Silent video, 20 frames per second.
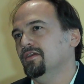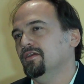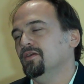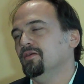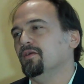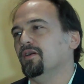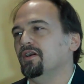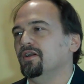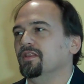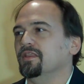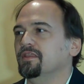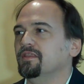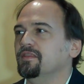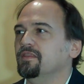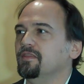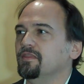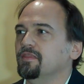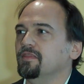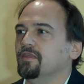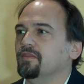Well,
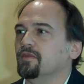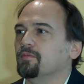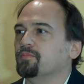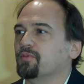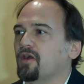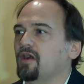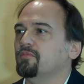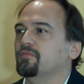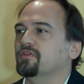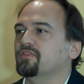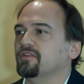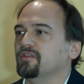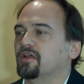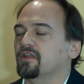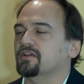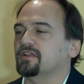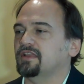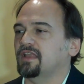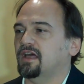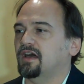the problem with a lot
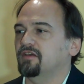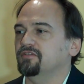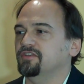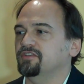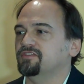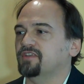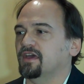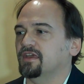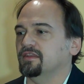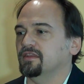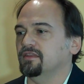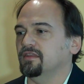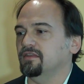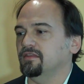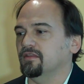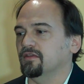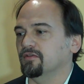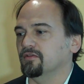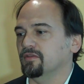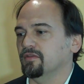of clouds is that
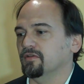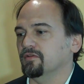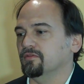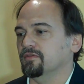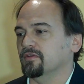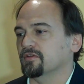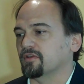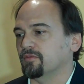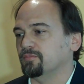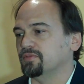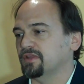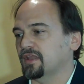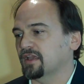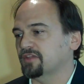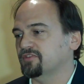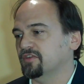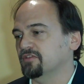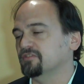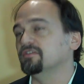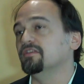they're
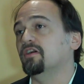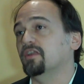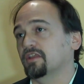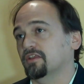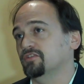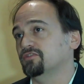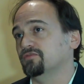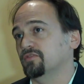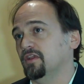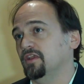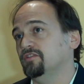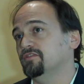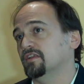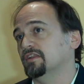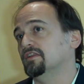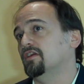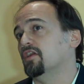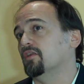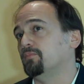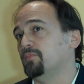complex and there's a lot of constraints
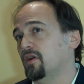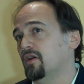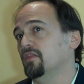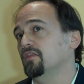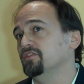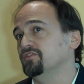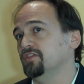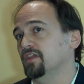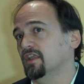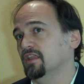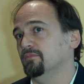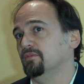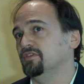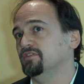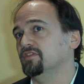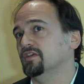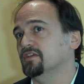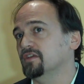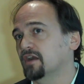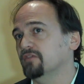and a lot of policy elements
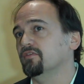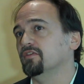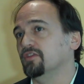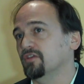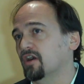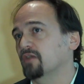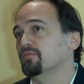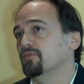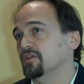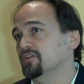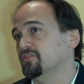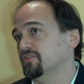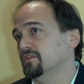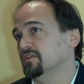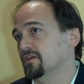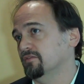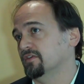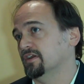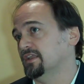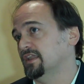that govern the operation
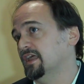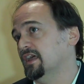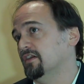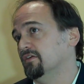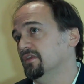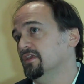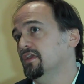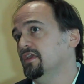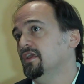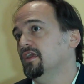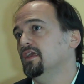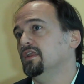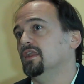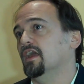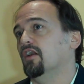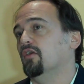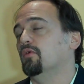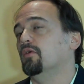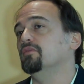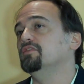of the cloud.
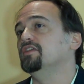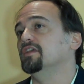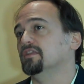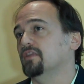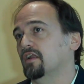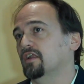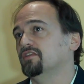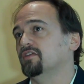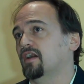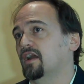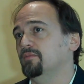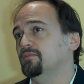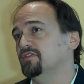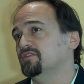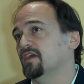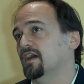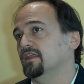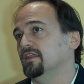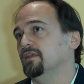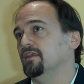Now, what we see a lot of times is
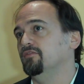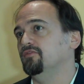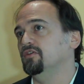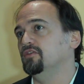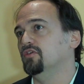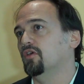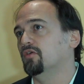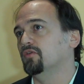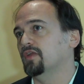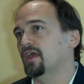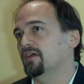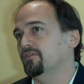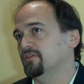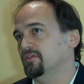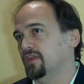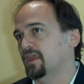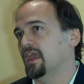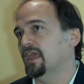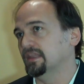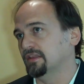that if you don't have a
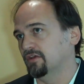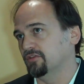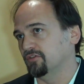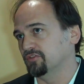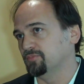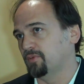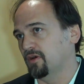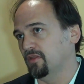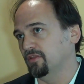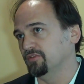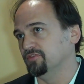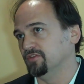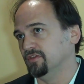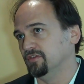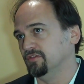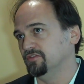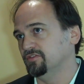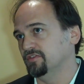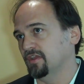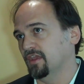good handle on those
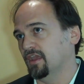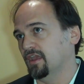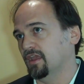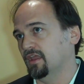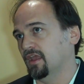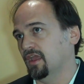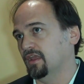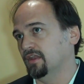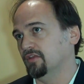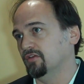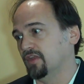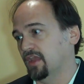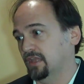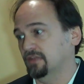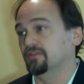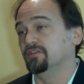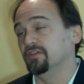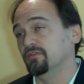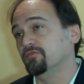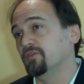policies and a good
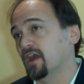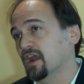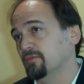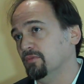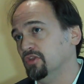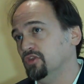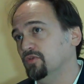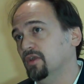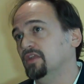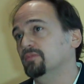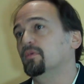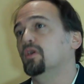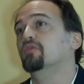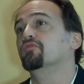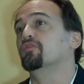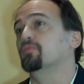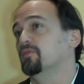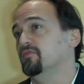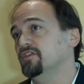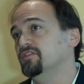handle on the environment, you end up
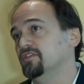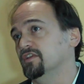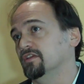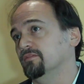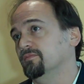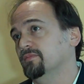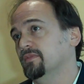over-provisioning.